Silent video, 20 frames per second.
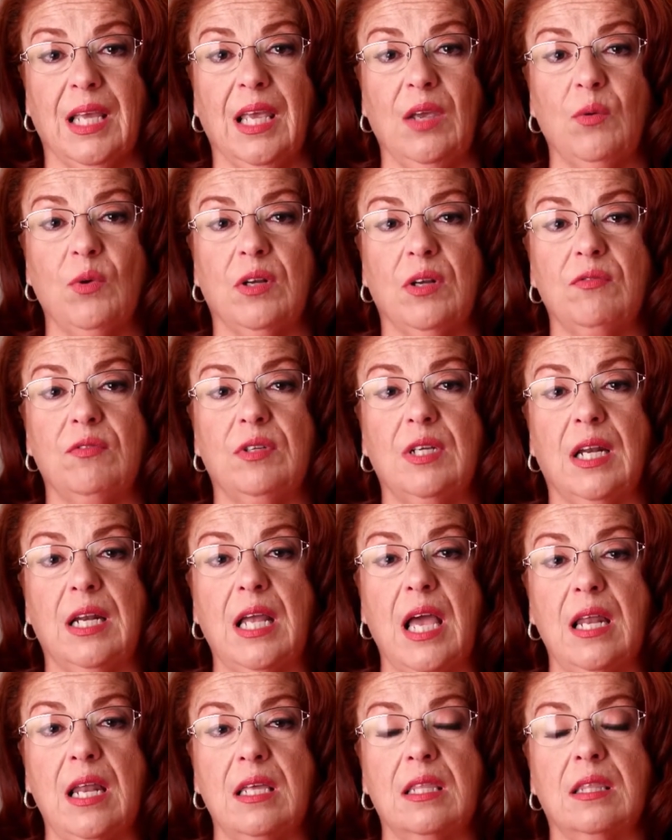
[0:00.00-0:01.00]
He would have
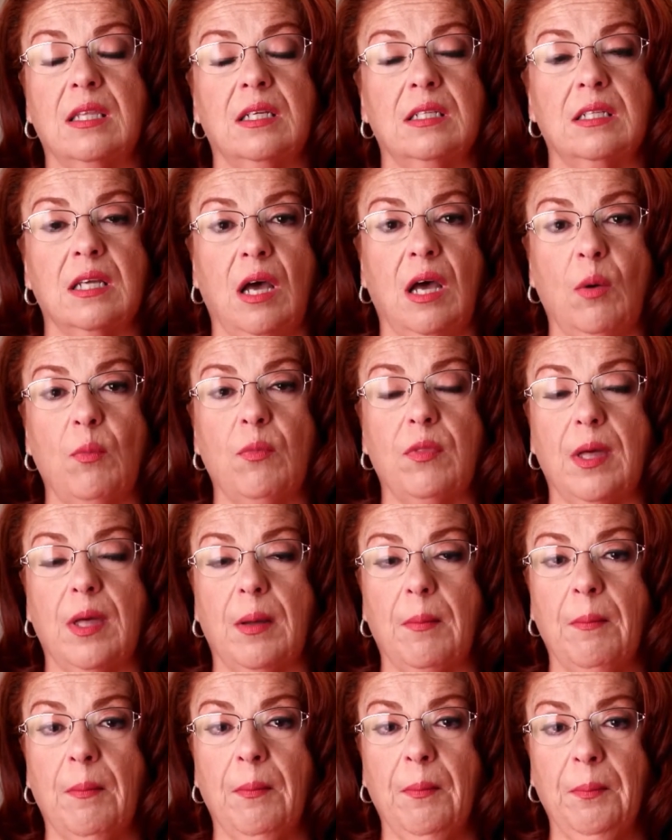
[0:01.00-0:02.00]
done anything to help
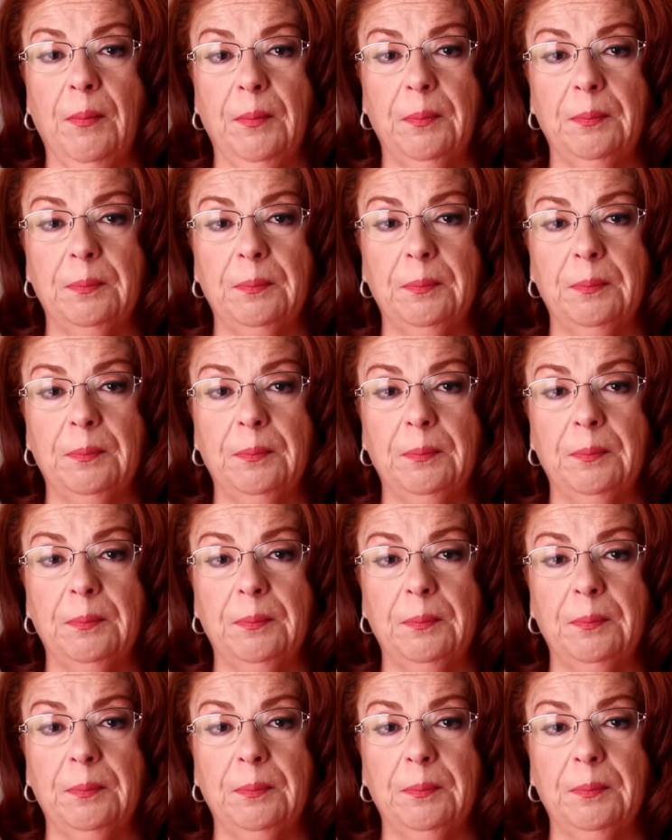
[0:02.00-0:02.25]
them.